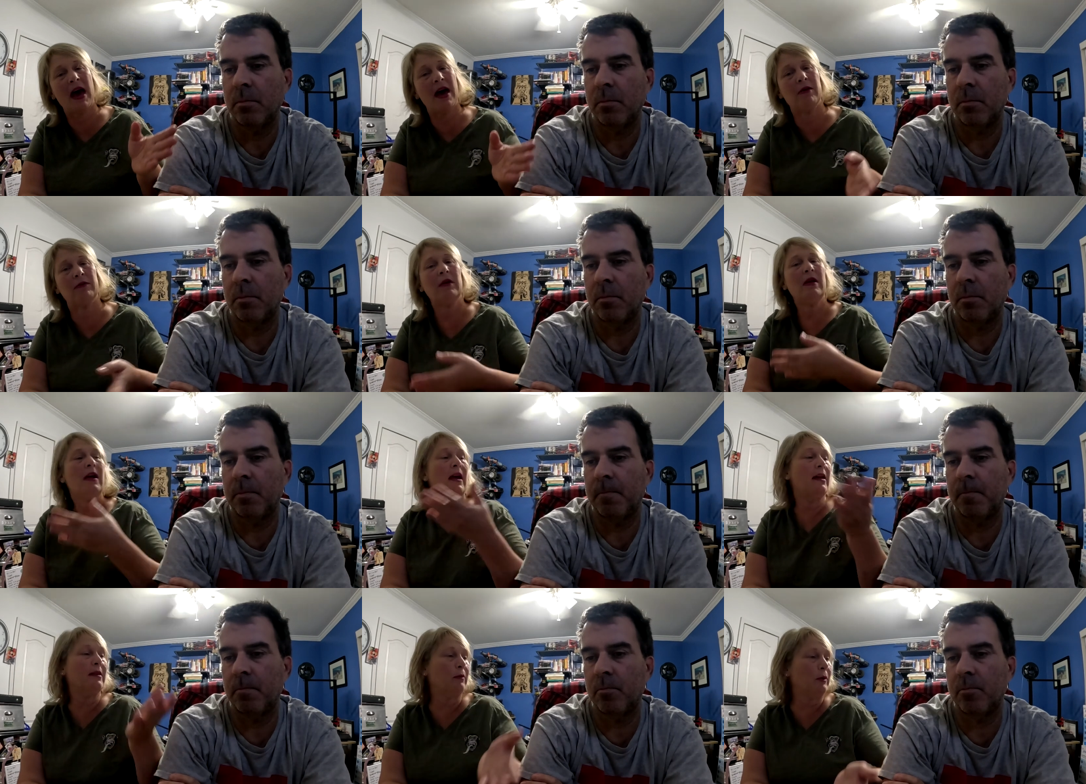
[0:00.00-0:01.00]
Speaker 1: out,
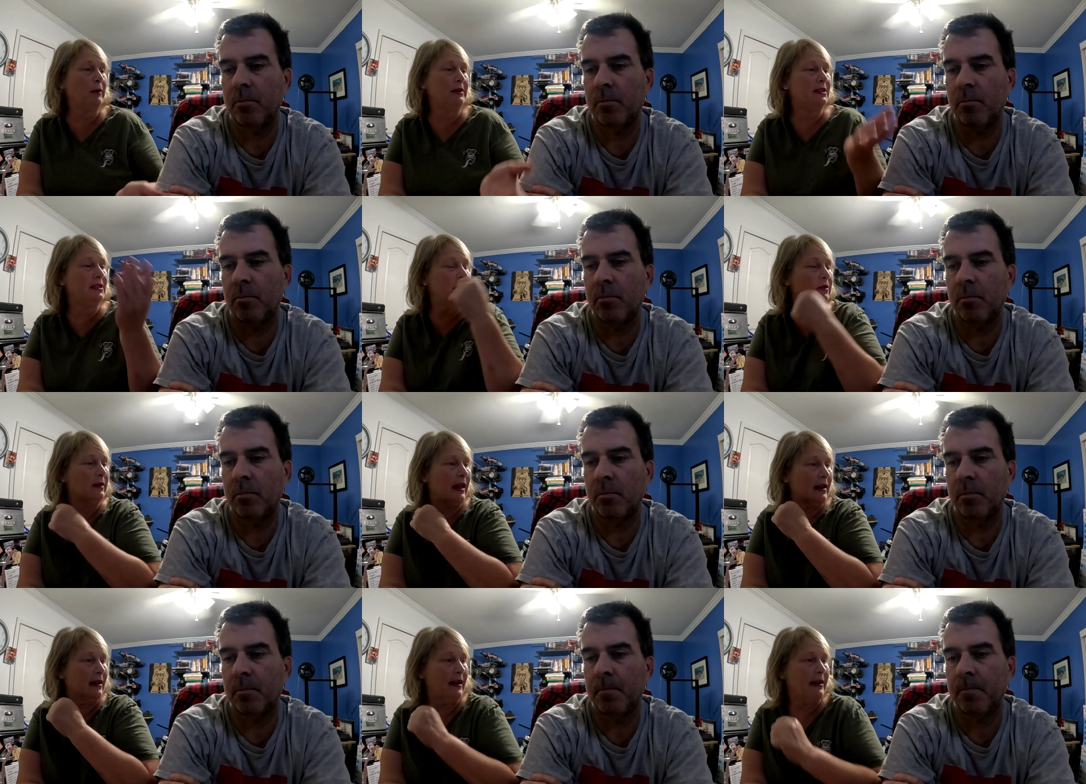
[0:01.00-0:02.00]
and then we went to dinner
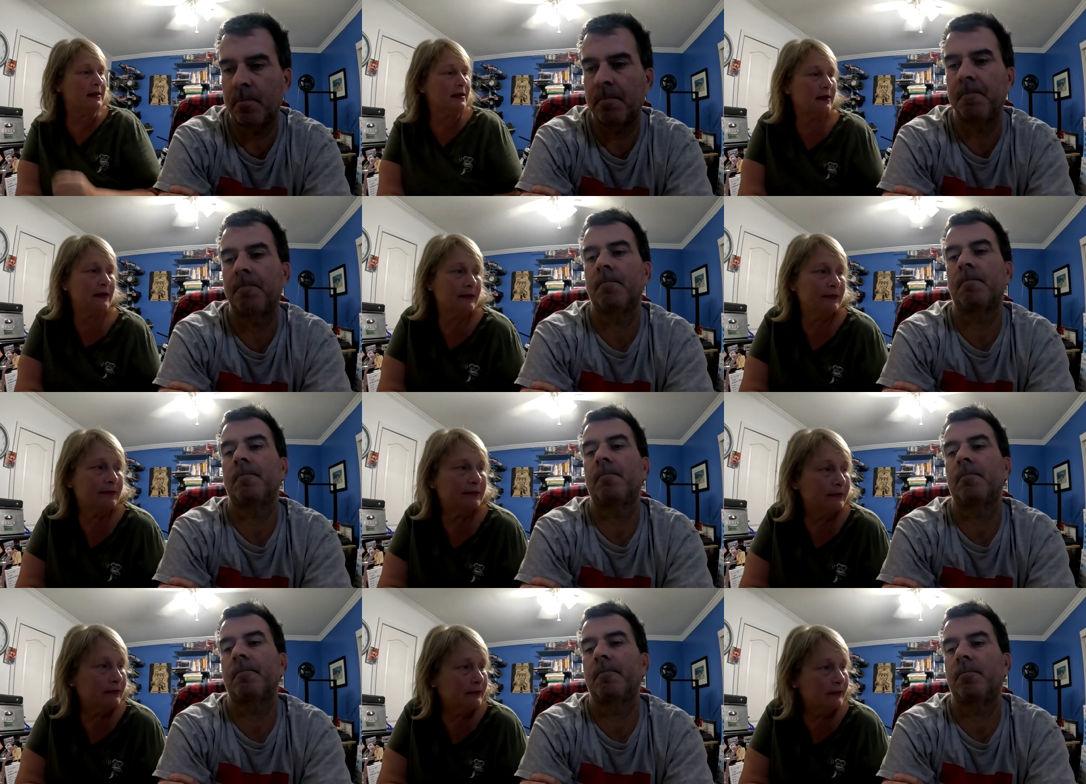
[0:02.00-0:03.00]
that night.
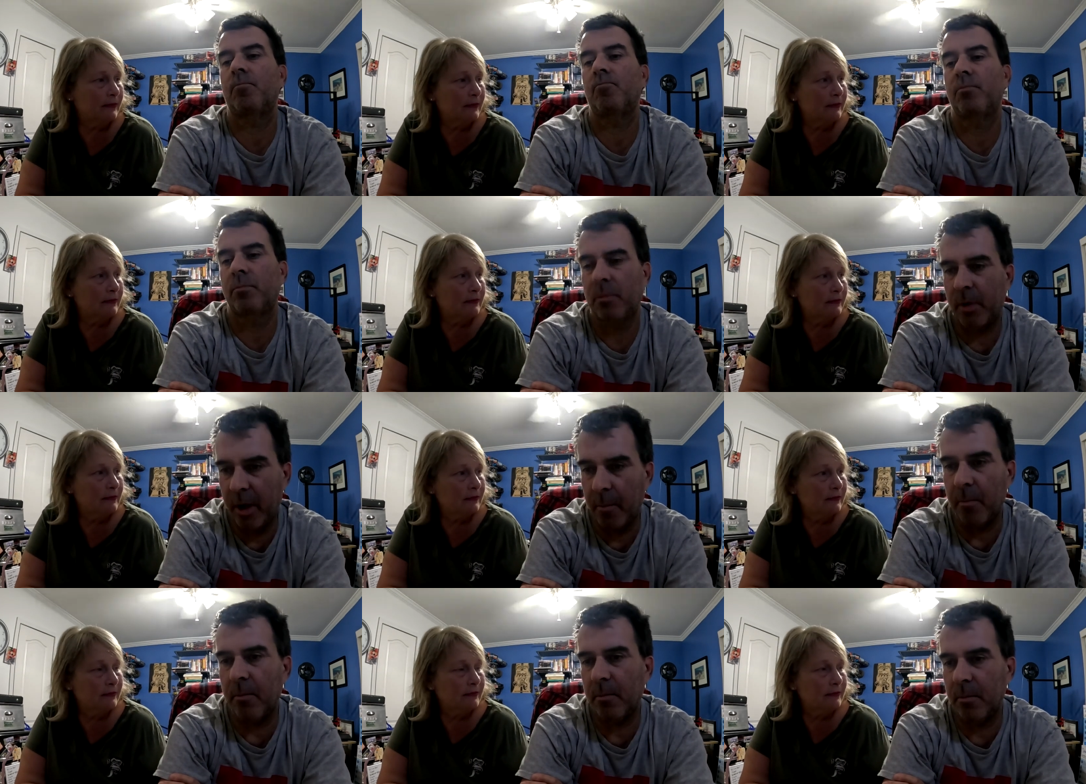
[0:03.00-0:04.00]

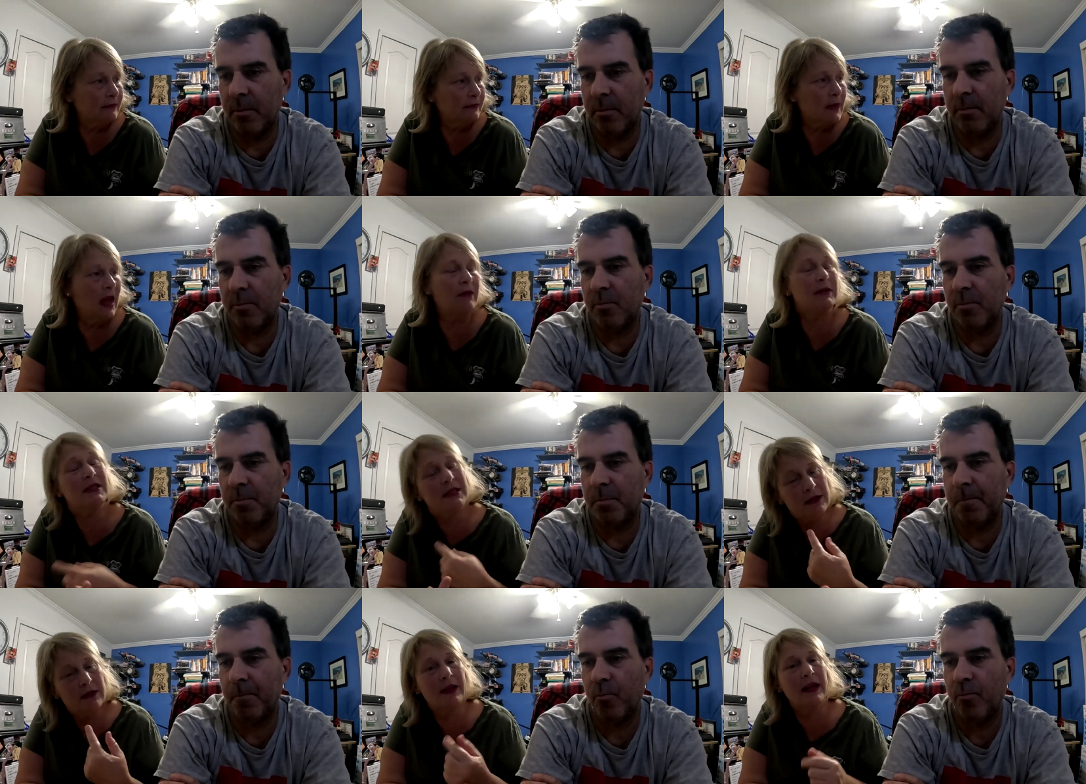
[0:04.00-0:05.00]
Yep. And how was
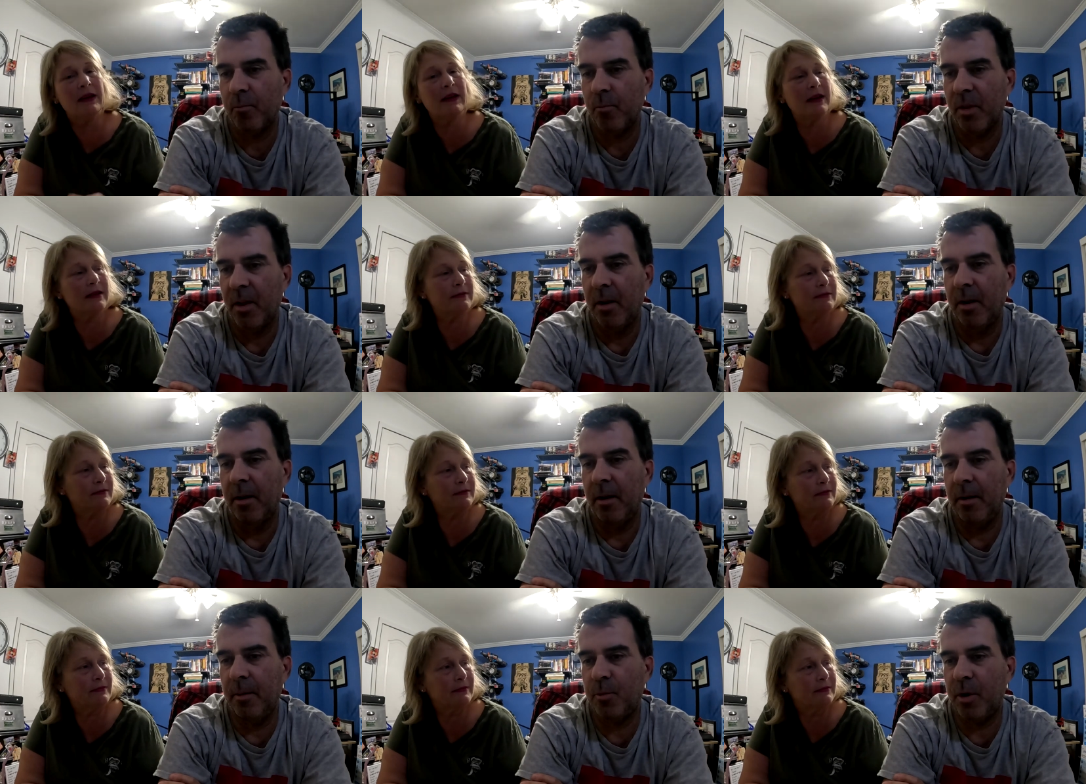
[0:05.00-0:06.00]
dinner that night?
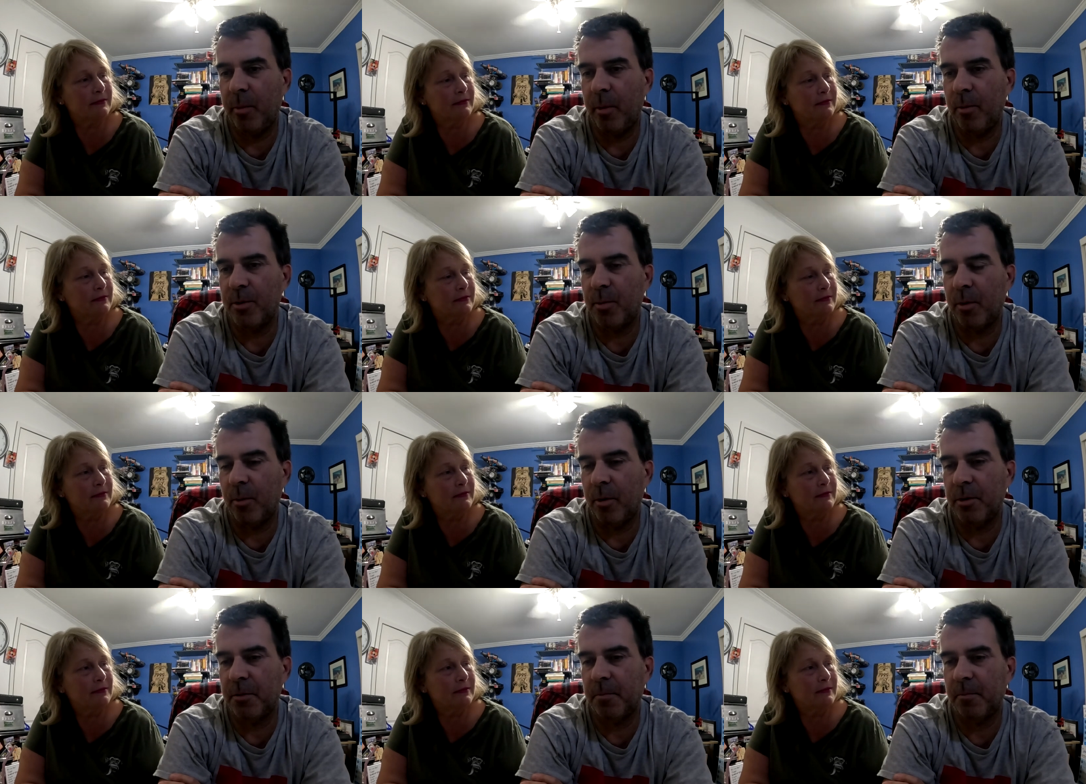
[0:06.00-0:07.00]
Speaker 2: I'm trying to remember which one it
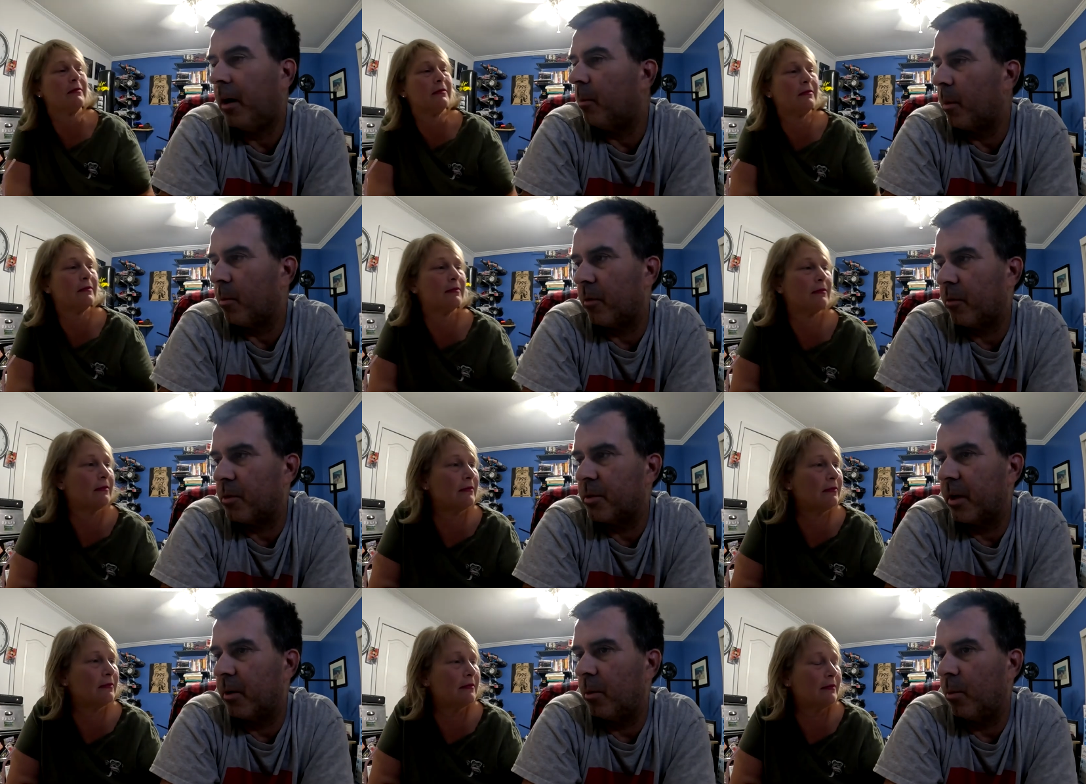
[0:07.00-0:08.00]
was. I don't remember the
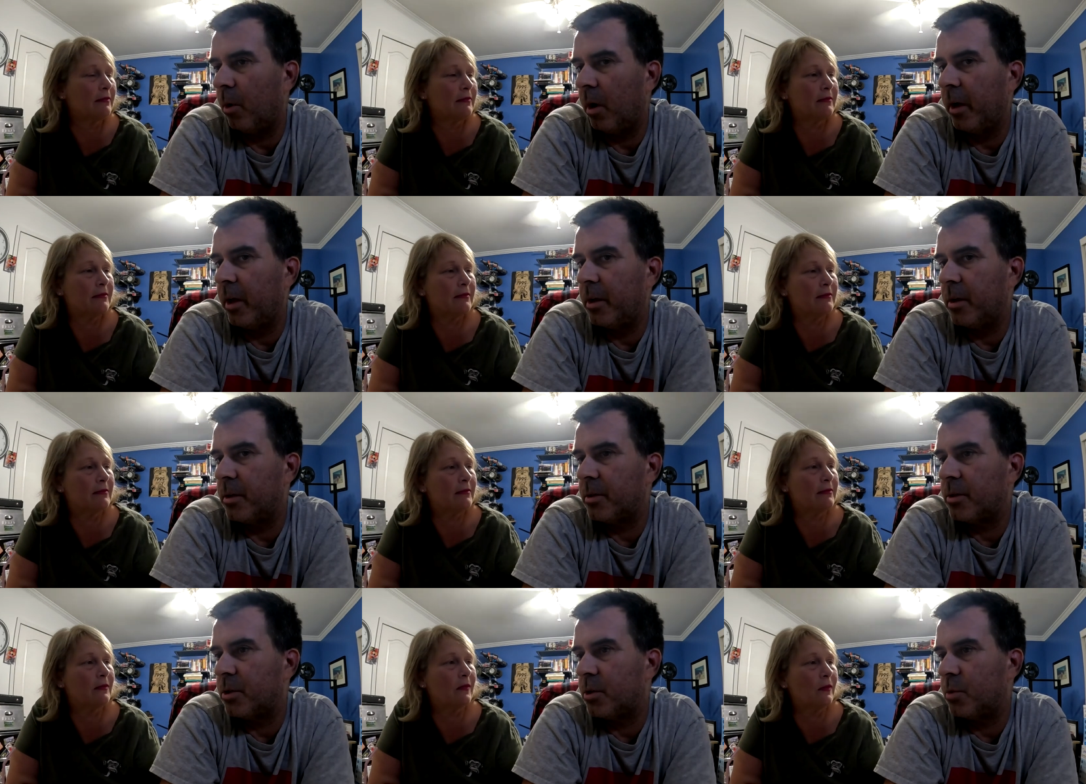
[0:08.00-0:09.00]
first day. It
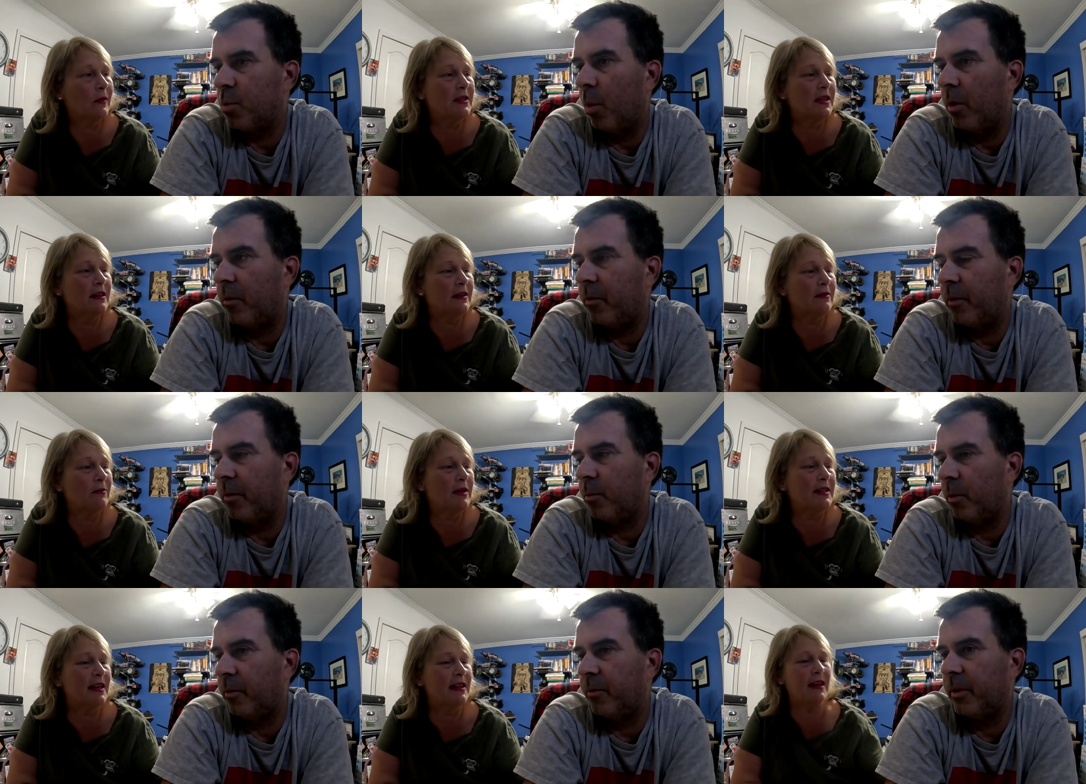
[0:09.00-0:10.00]
was. Was it fi-
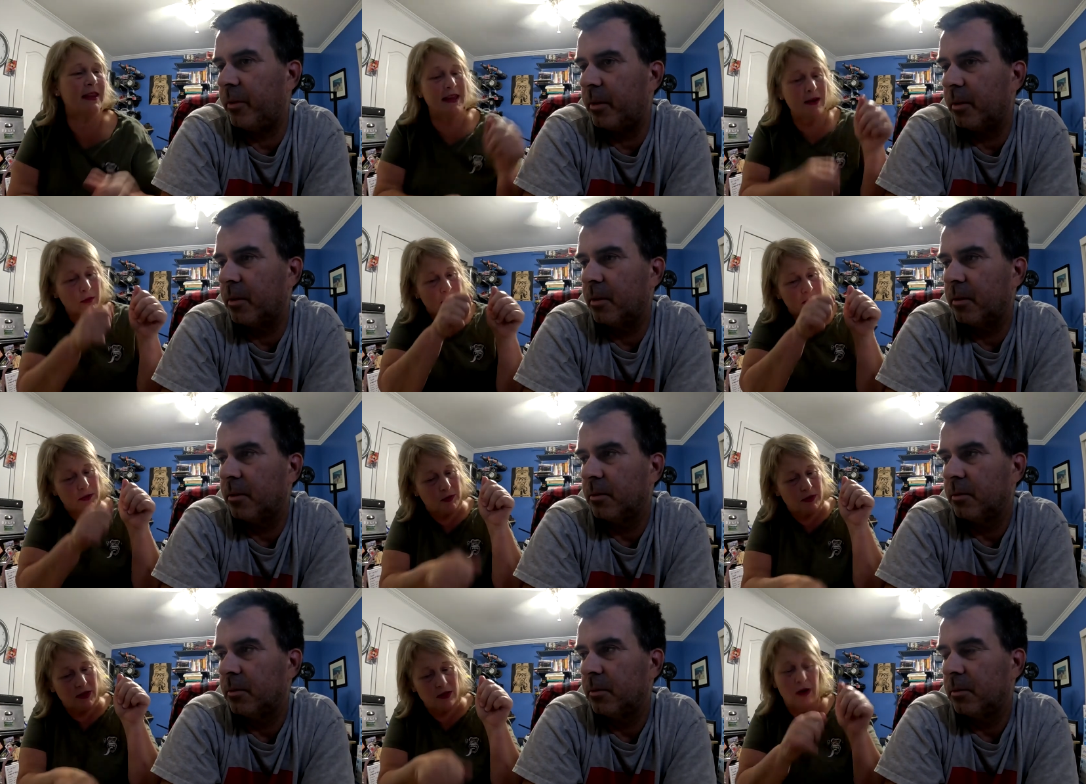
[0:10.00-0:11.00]
was it the
Speaker 1: thing where they were
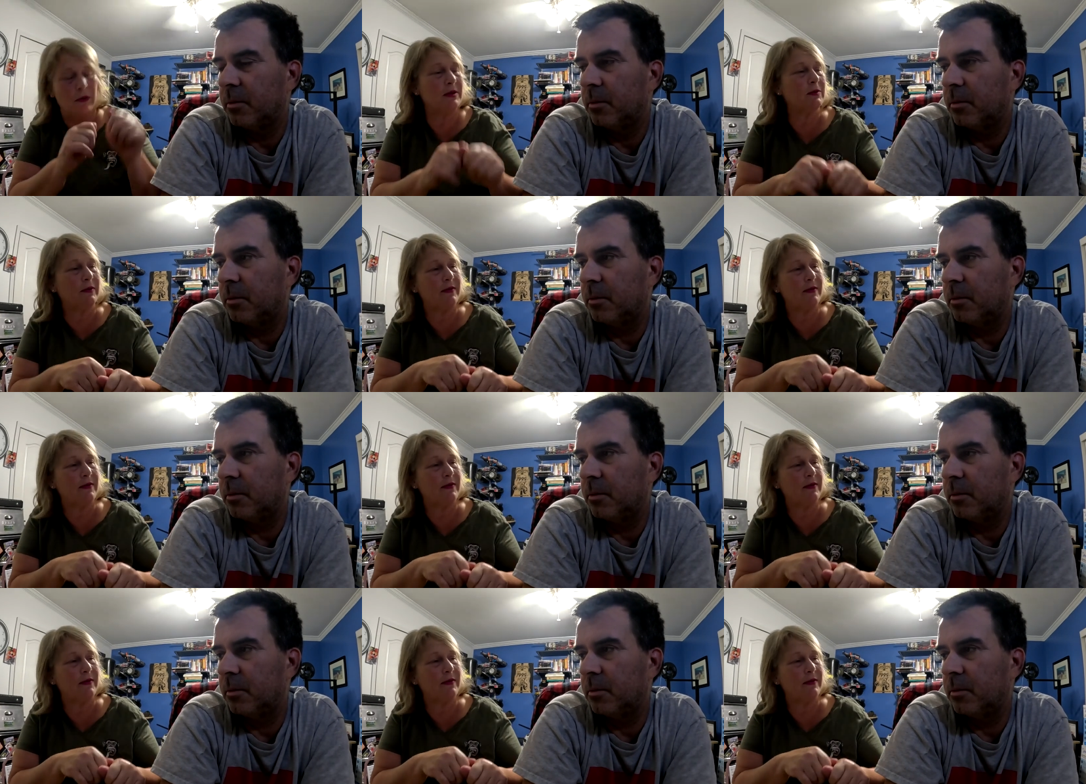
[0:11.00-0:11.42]
supposed to? No, it wasn't one